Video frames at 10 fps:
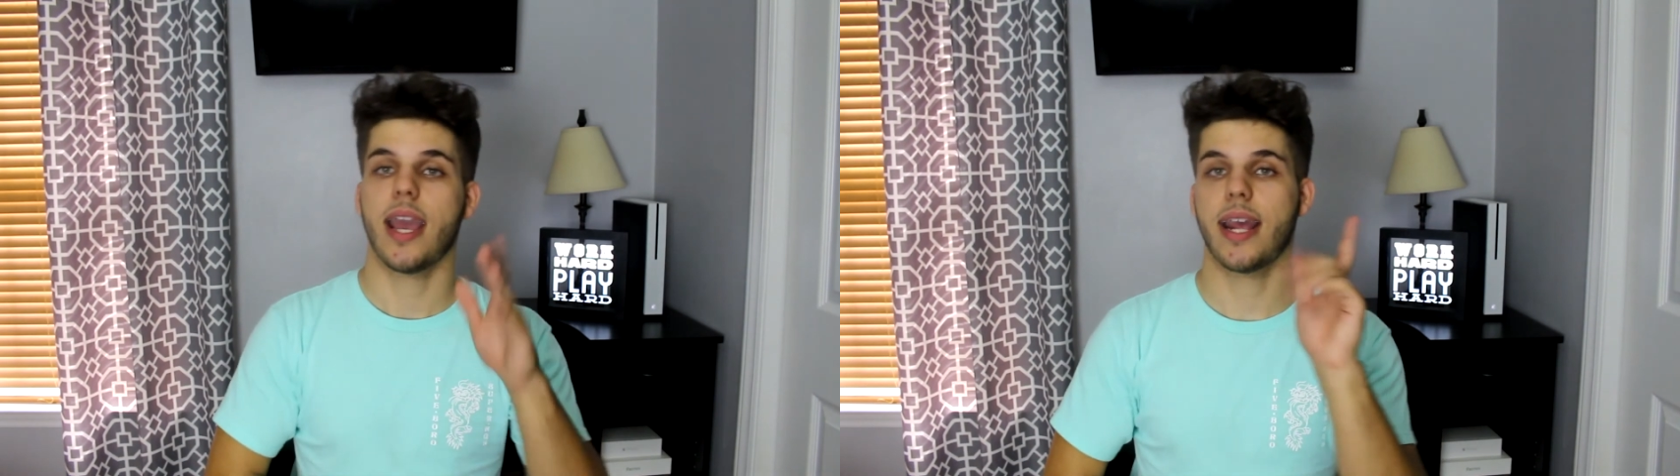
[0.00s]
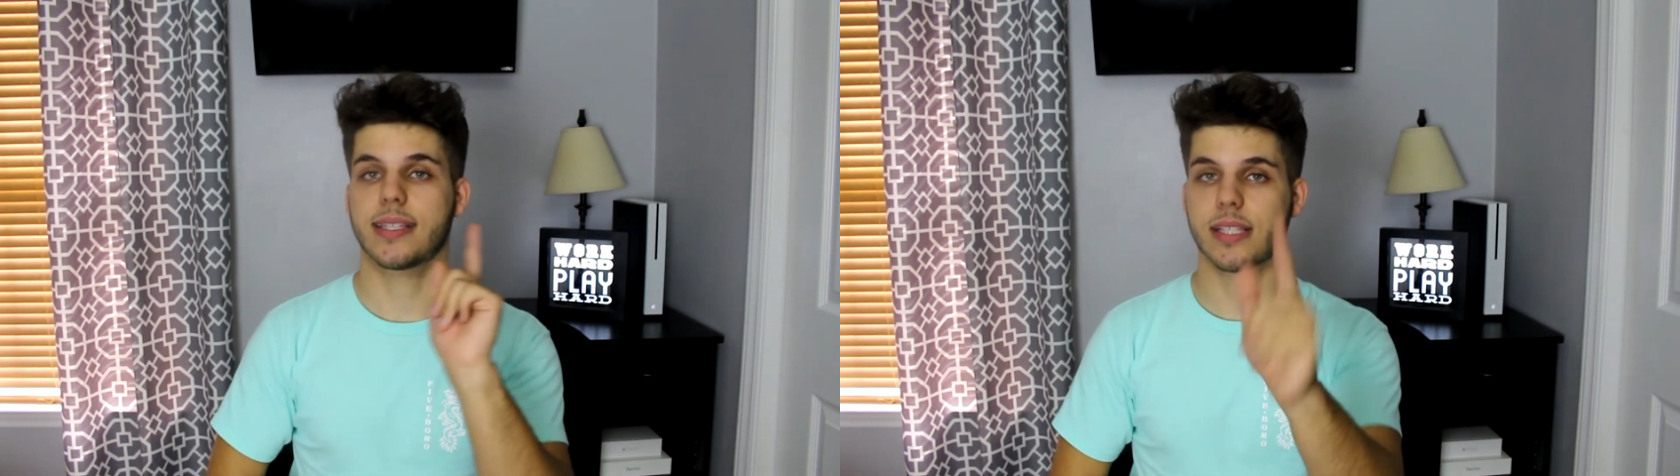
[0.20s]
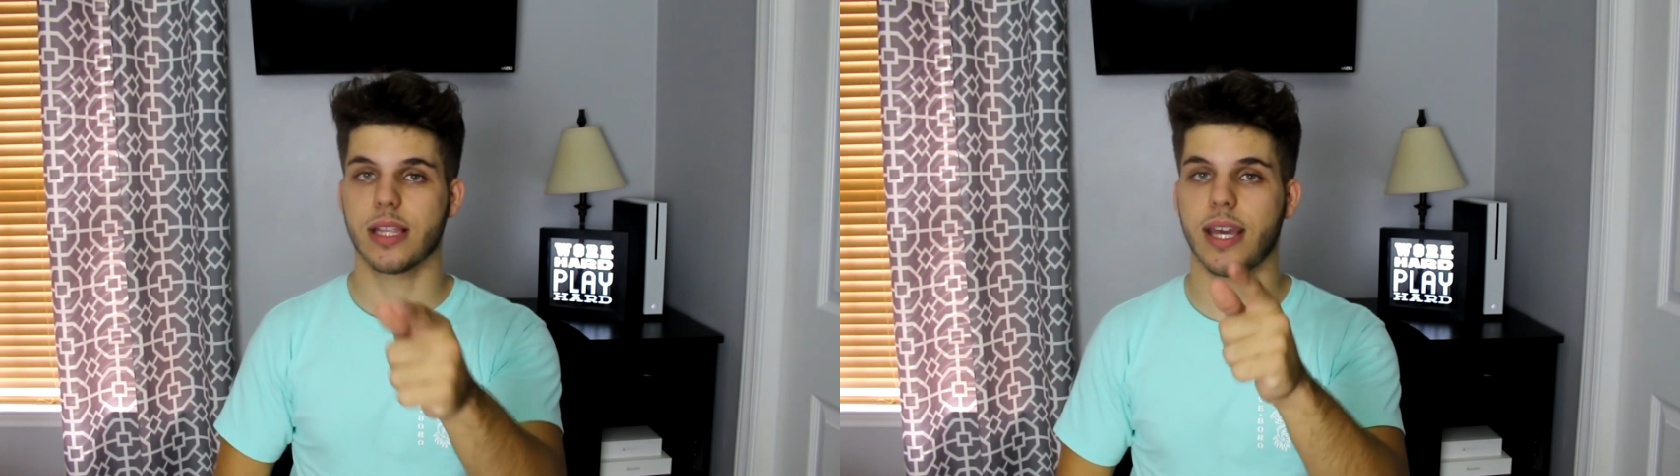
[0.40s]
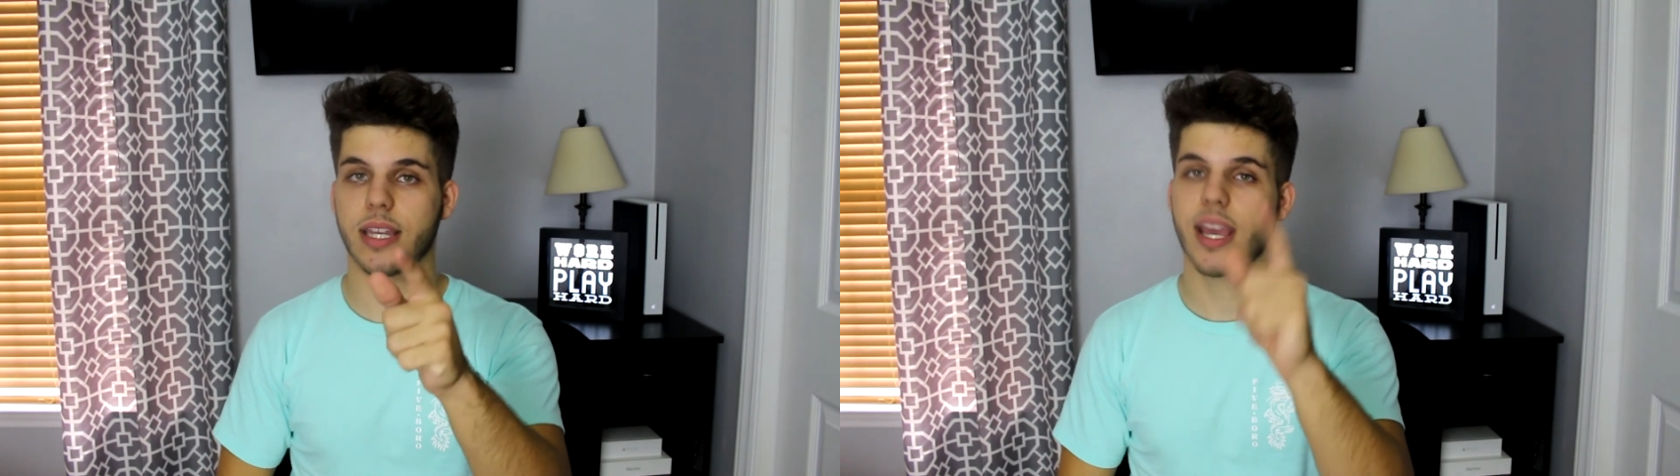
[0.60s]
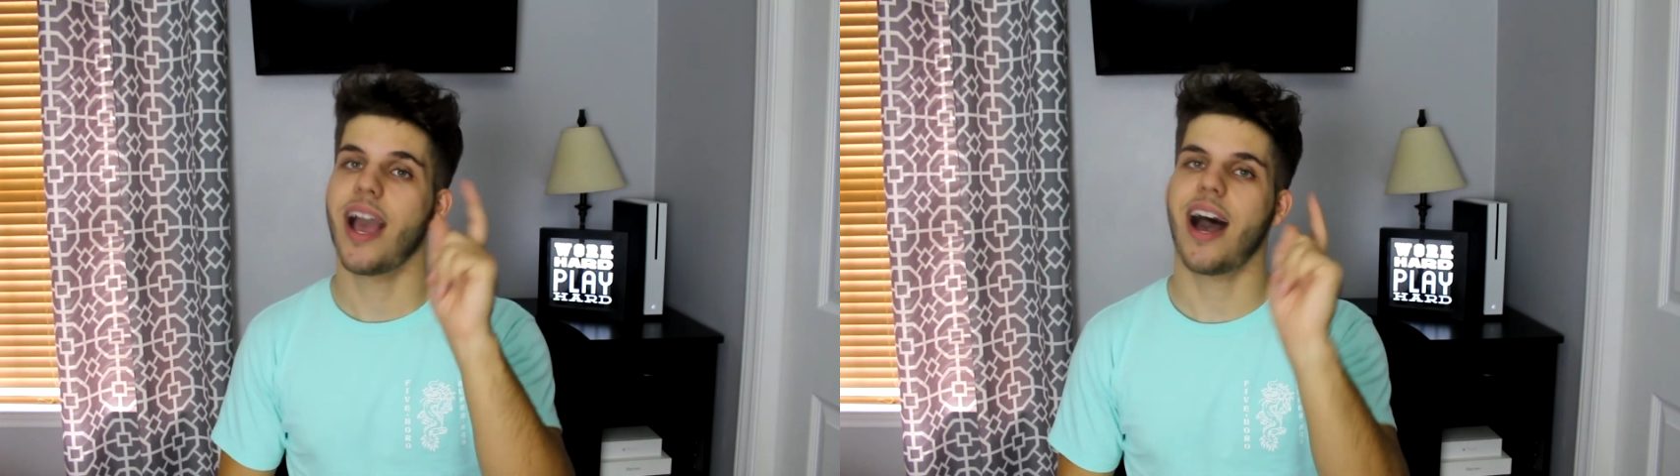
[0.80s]
It's
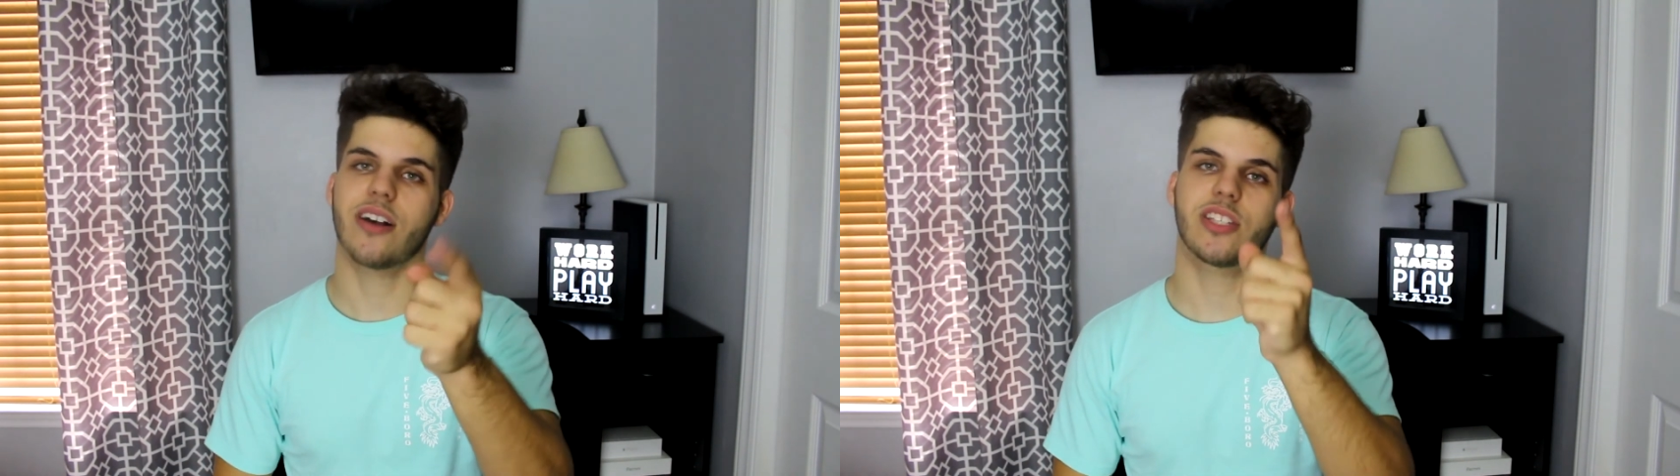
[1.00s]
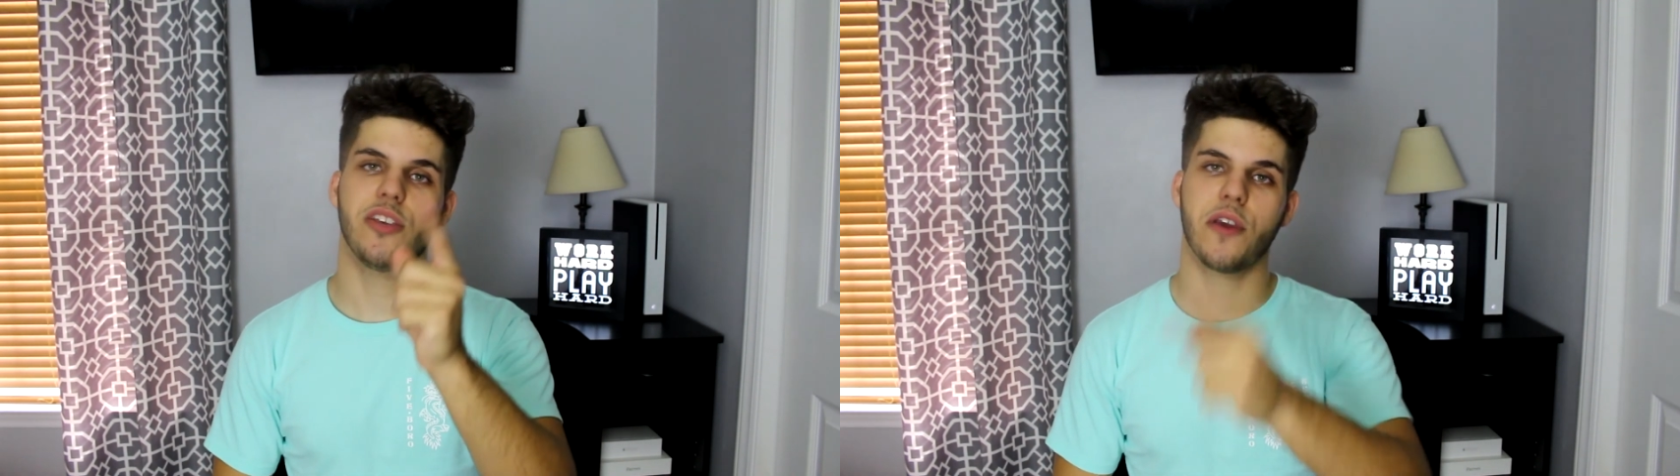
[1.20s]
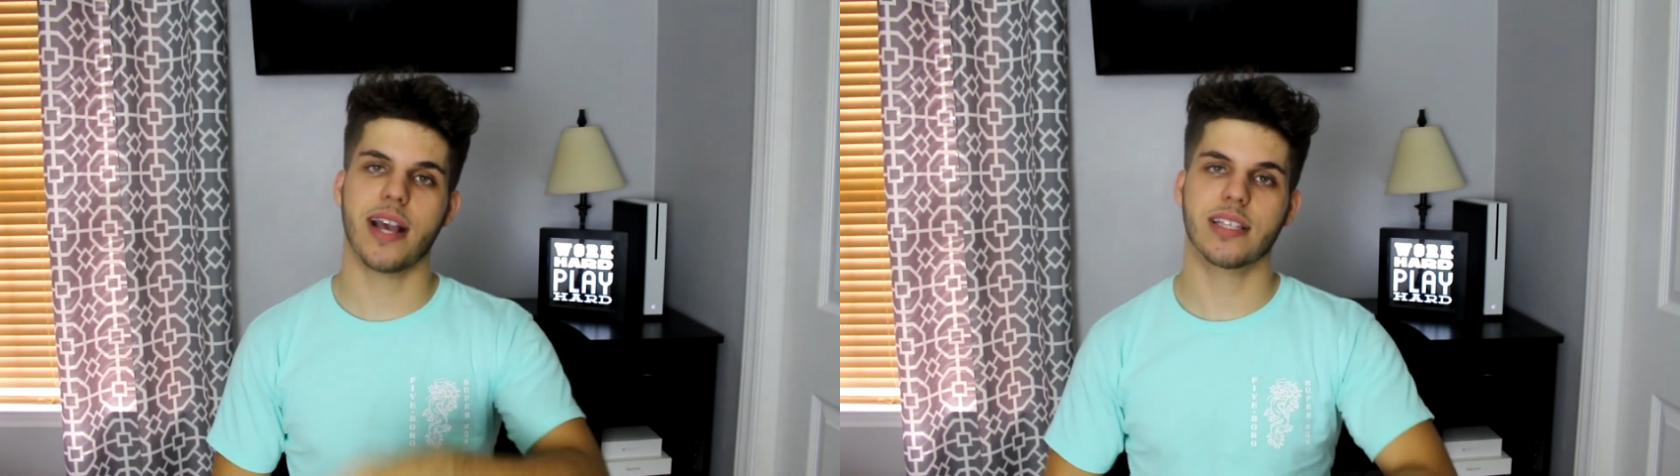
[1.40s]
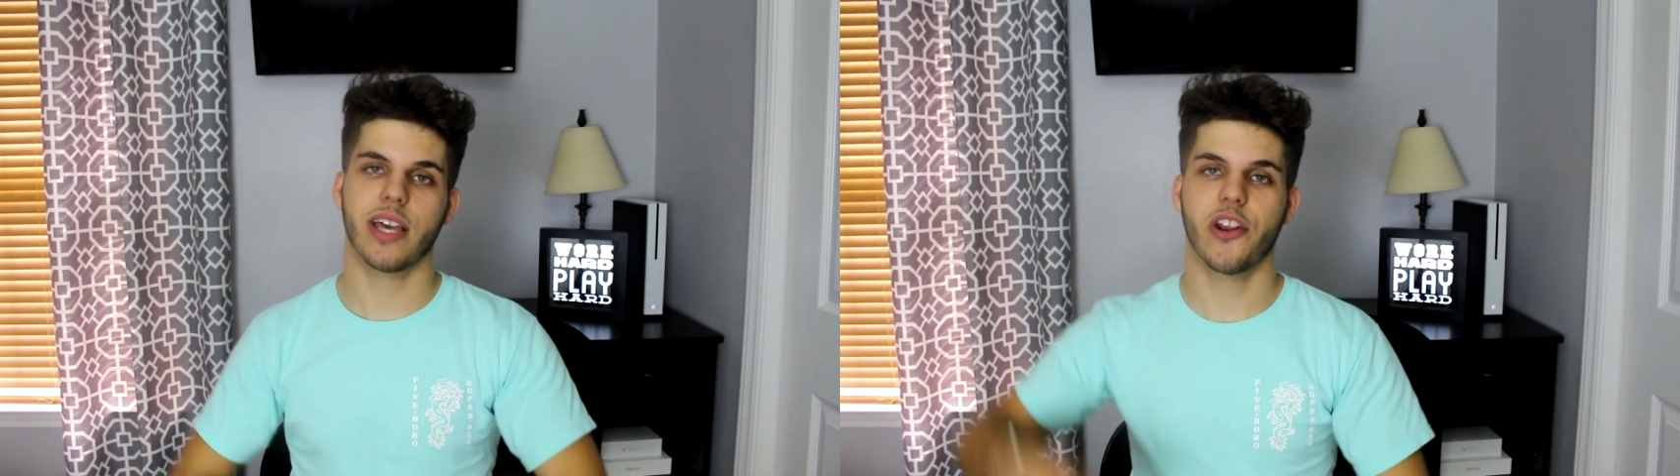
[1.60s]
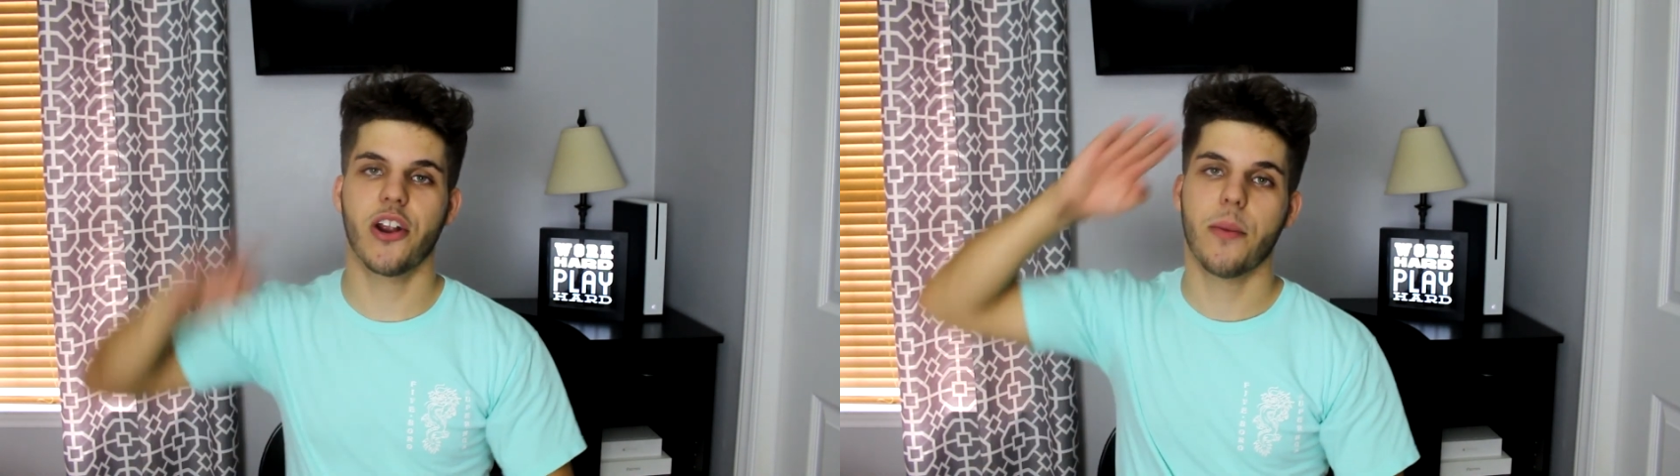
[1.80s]
lit. I'll see you guys later.